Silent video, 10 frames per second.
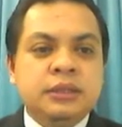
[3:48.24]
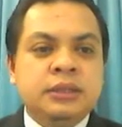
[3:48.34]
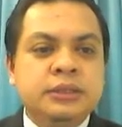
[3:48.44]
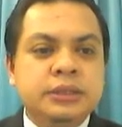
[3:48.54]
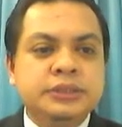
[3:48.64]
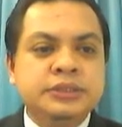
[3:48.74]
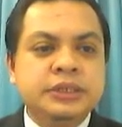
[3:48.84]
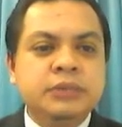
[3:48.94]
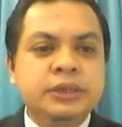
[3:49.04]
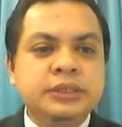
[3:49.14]
And the
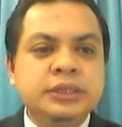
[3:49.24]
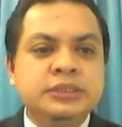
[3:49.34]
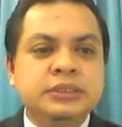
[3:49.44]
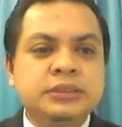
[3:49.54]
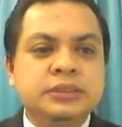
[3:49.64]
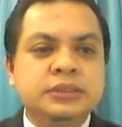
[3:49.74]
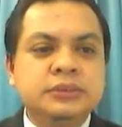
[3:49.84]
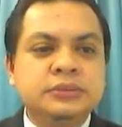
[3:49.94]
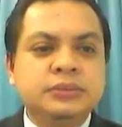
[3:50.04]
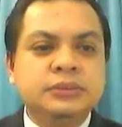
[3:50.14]
second one is
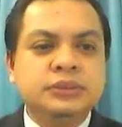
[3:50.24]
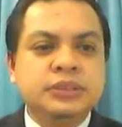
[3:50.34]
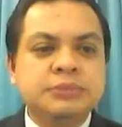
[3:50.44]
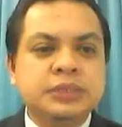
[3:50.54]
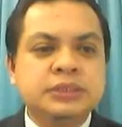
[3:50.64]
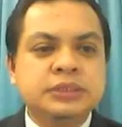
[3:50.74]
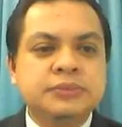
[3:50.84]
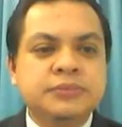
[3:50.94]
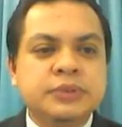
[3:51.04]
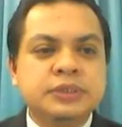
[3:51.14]

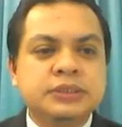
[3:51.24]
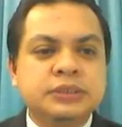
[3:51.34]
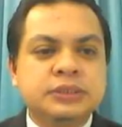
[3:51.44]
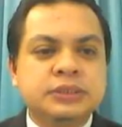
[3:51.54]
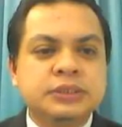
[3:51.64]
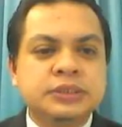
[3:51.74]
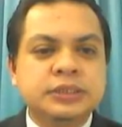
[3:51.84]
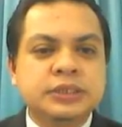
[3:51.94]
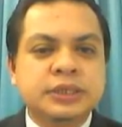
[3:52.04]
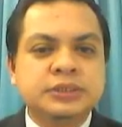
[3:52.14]

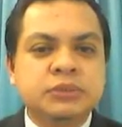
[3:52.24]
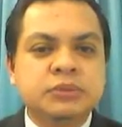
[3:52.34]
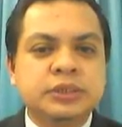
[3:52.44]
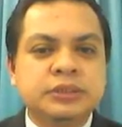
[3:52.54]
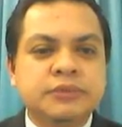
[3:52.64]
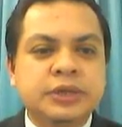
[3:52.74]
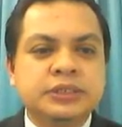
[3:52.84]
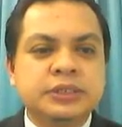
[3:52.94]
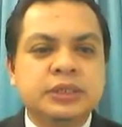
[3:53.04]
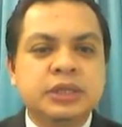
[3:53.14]
synthesize the Kansei word
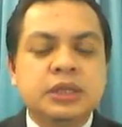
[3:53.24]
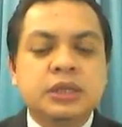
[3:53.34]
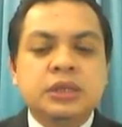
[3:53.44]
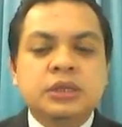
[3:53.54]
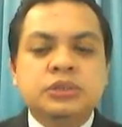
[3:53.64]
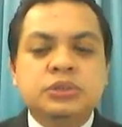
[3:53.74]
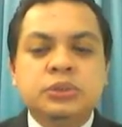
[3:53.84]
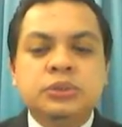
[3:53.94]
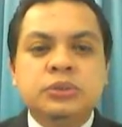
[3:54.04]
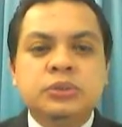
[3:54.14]
identification.
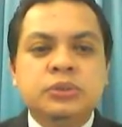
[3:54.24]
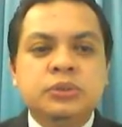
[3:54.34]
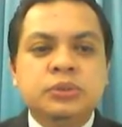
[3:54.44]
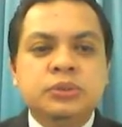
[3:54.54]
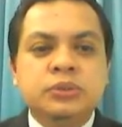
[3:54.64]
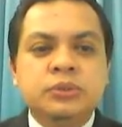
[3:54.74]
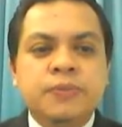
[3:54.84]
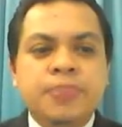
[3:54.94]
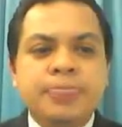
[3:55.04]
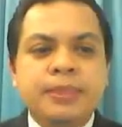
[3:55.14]

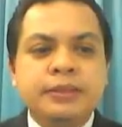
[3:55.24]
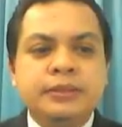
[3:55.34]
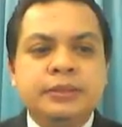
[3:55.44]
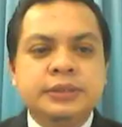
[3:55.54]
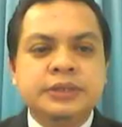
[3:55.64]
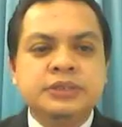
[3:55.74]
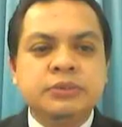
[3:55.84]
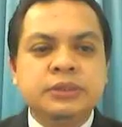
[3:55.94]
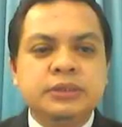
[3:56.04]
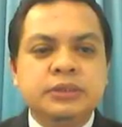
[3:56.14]
So the Kansei
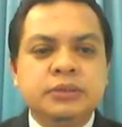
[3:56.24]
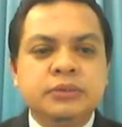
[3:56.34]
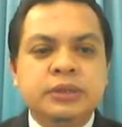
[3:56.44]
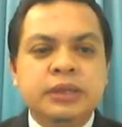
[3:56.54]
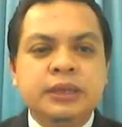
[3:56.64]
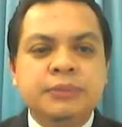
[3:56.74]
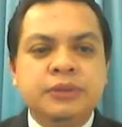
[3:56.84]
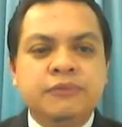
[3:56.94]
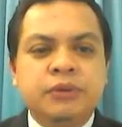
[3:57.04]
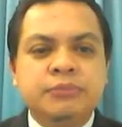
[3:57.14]
word we
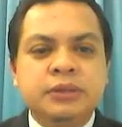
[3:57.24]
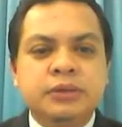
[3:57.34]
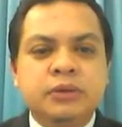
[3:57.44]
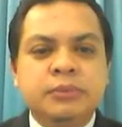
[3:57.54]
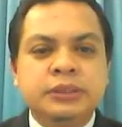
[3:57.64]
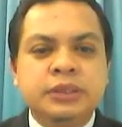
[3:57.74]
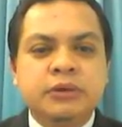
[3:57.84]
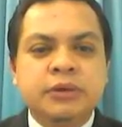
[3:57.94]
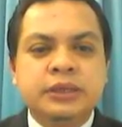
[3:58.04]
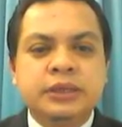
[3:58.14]
adapted from the Robert T.
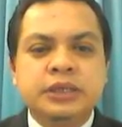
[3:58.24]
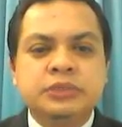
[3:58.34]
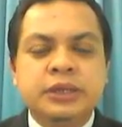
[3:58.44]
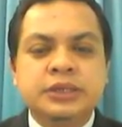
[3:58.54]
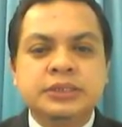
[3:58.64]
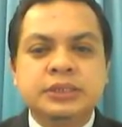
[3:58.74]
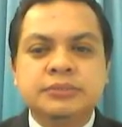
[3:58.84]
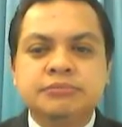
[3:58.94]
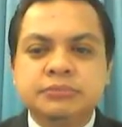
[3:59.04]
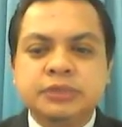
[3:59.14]
Okada as well as
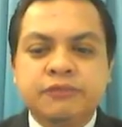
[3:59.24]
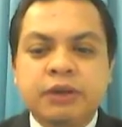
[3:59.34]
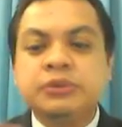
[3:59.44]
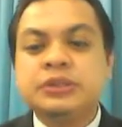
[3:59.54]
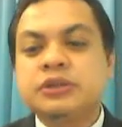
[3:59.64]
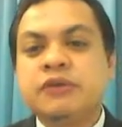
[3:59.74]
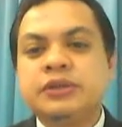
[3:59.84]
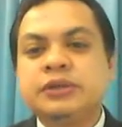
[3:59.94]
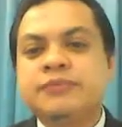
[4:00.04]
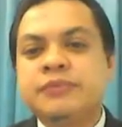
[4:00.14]
the founders of
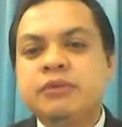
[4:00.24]
the